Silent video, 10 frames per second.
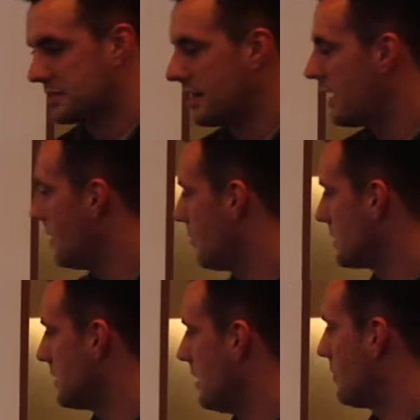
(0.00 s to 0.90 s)
Today I'm
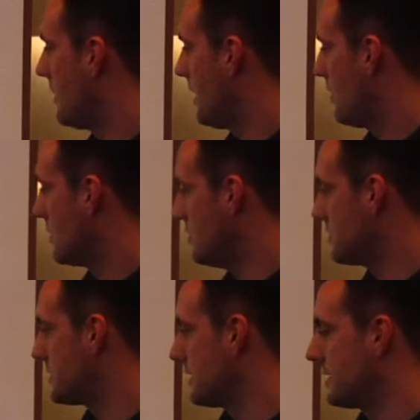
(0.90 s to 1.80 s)
going to talk about
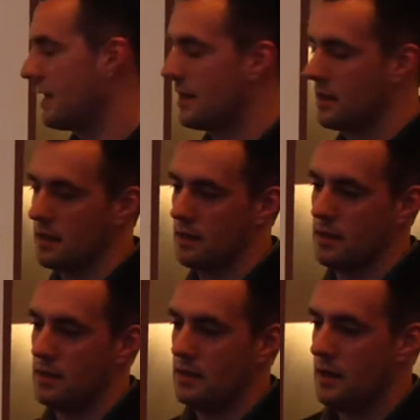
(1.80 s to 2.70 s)
using data
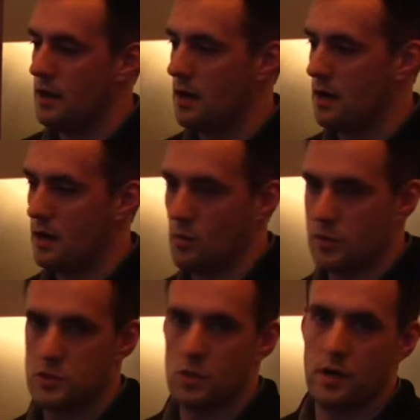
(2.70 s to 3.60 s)

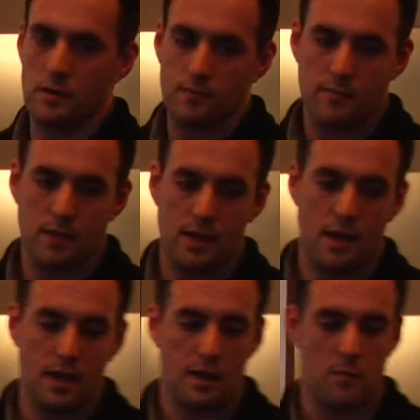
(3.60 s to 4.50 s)
with Twitter,
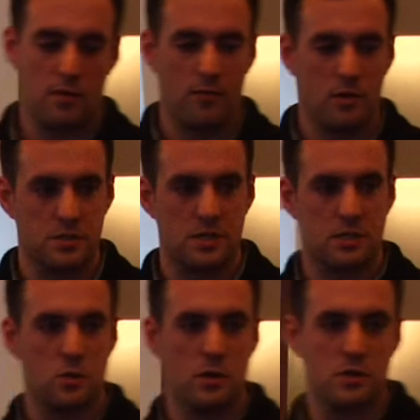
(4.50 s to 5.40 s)
and I'm going to focus on
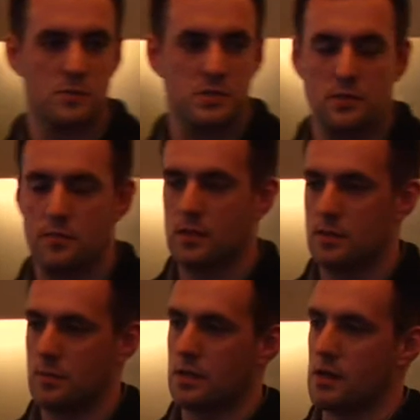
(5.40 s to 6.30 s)
Twitter
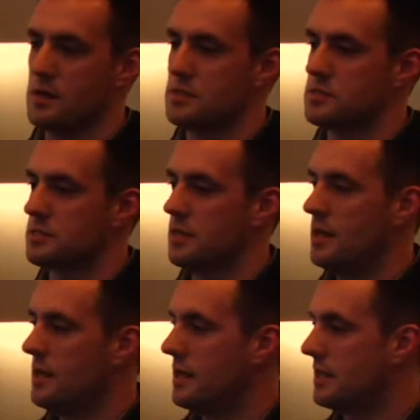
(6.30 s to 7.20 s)
specifically because
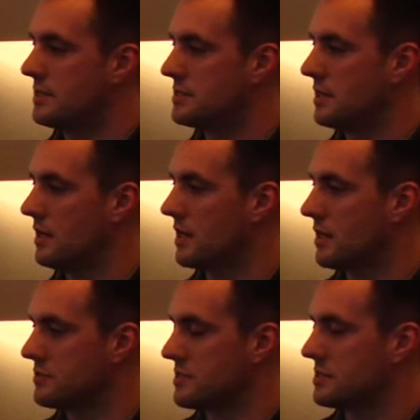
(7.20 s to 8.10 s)
it
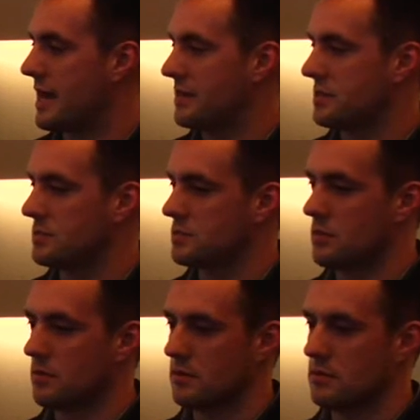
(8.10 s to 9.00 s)
gives us access
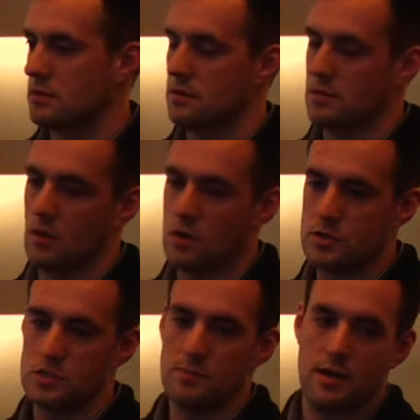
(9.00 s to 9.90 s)
to the
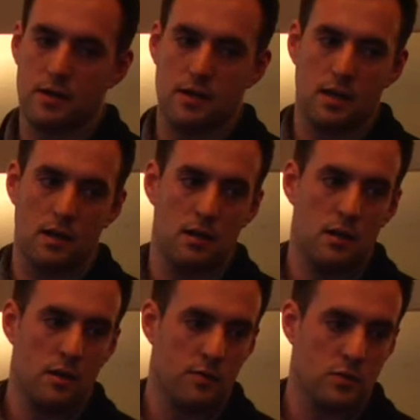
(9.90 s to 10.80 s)
largest amount of data
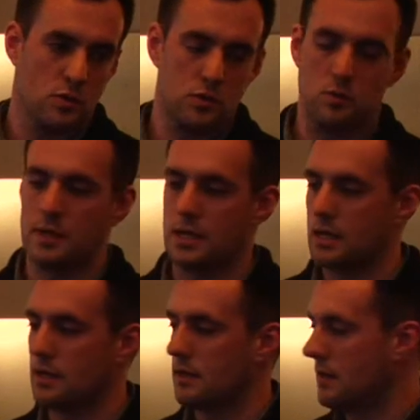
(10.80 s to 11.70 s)
for social
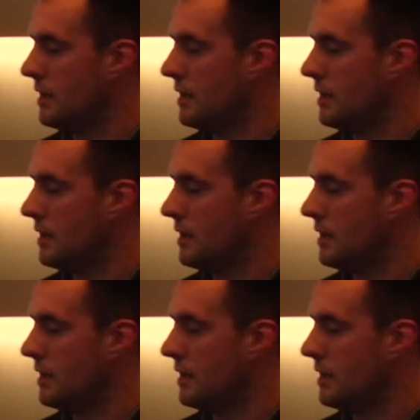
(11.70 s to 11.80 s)
media.